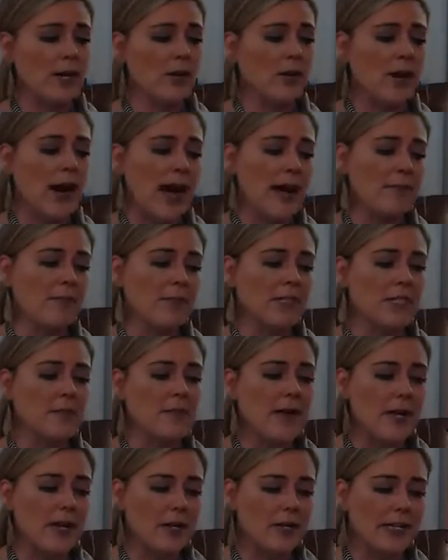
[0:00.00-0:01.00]
grabbed the
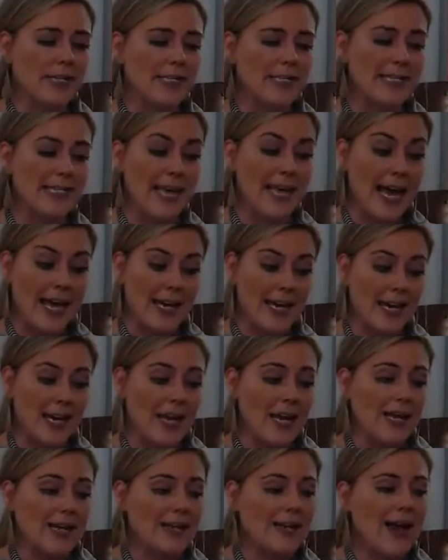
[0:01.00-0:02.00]
spaniel instead.
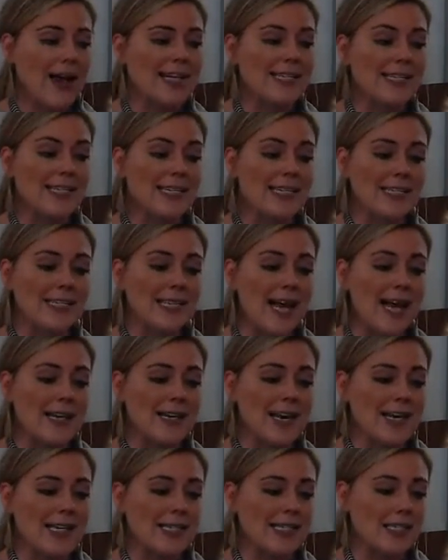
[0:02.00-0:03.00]
Nicely done,
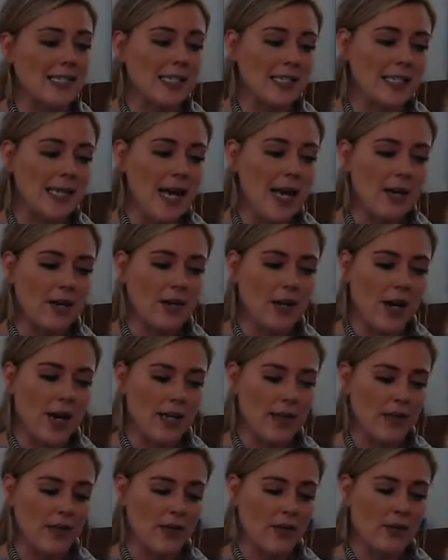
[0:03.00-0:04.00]

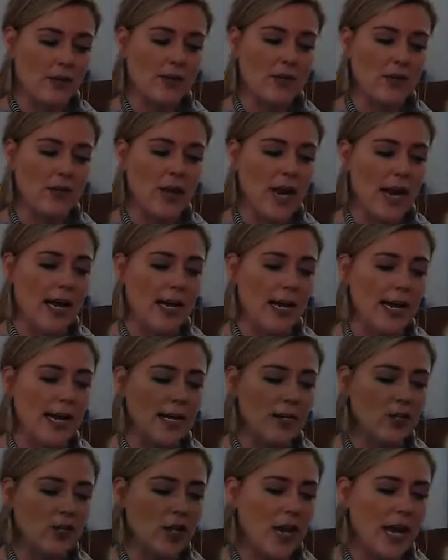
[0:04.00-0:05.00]
cried the goose. Try
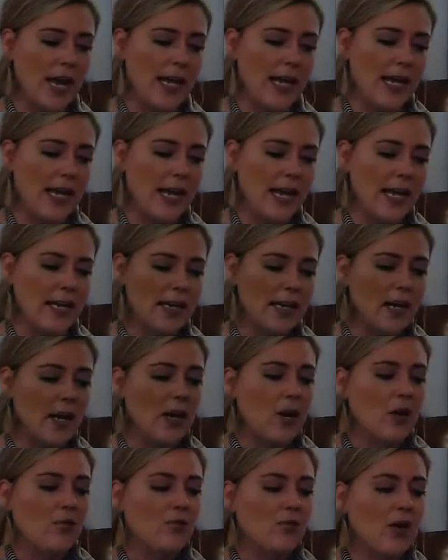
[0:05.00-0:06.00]
it again.
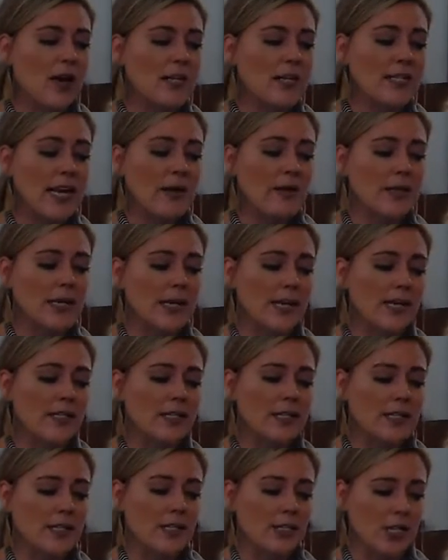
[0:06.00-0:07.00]
Run downhill,
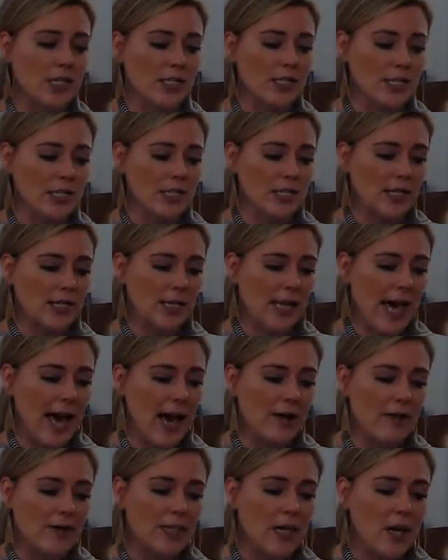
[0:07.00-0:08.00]
suggested the
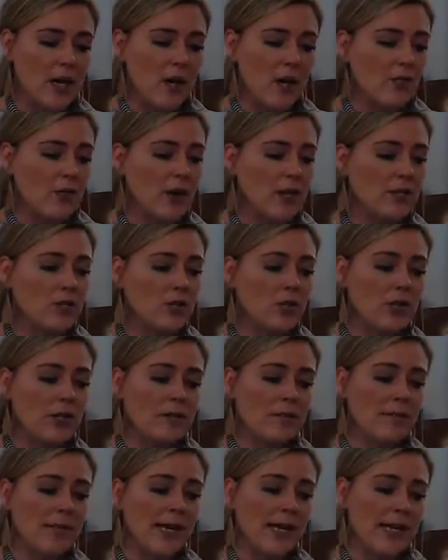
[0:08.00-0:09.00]
cows. Run toward
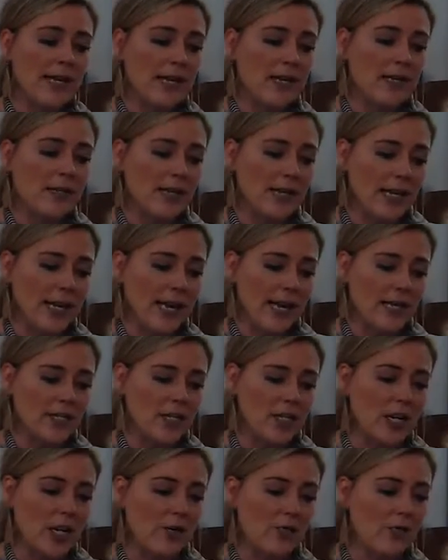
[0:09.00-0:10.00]
me, yelled the
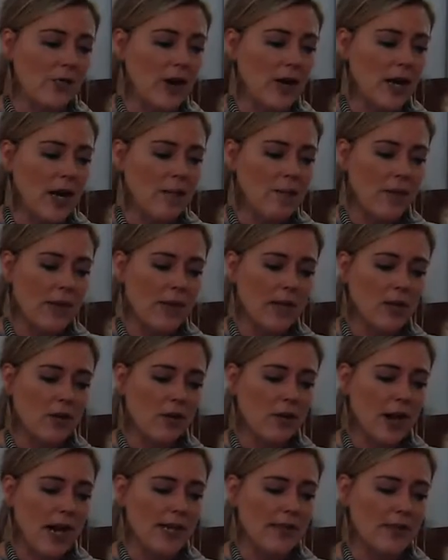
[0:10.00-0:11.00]
gander. Run uphill,
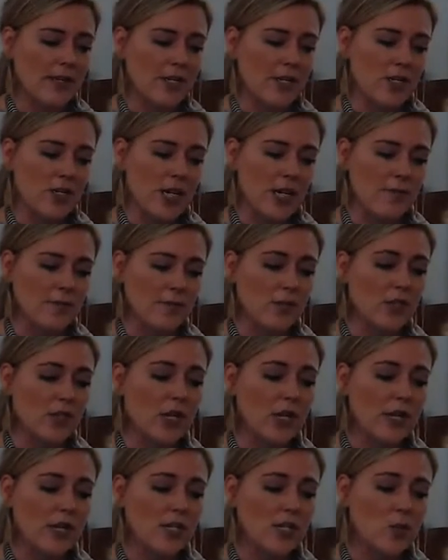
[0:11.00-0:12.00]
cried the sheep.
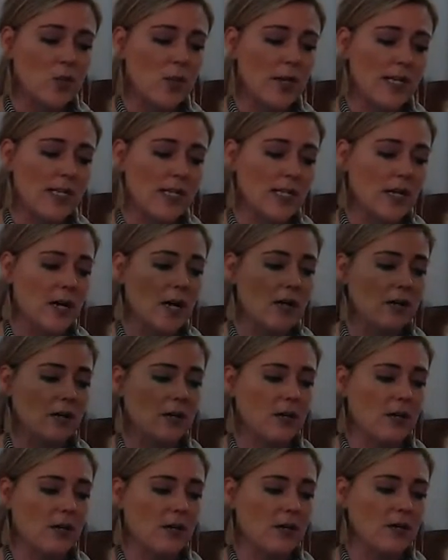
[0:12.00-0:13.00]
Turn and twist, honked
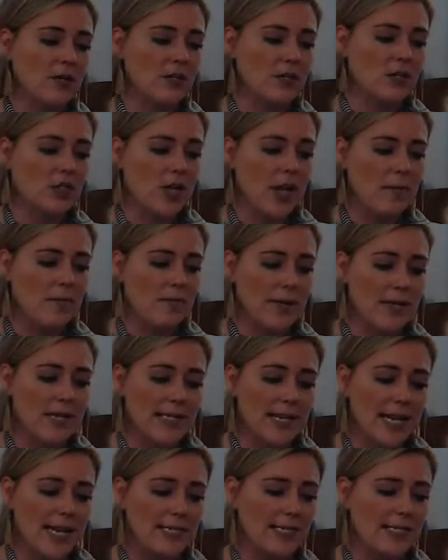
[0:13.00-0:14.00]
the goose. Jump and
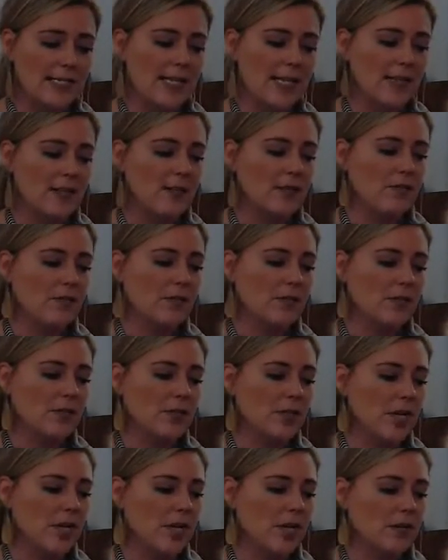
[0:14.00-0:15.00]
dance, said the
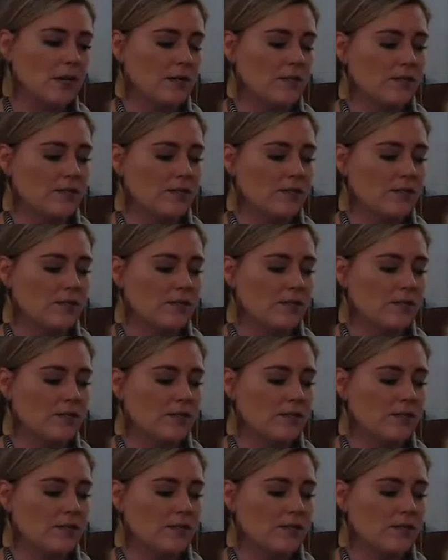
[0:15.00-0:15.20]
rooster.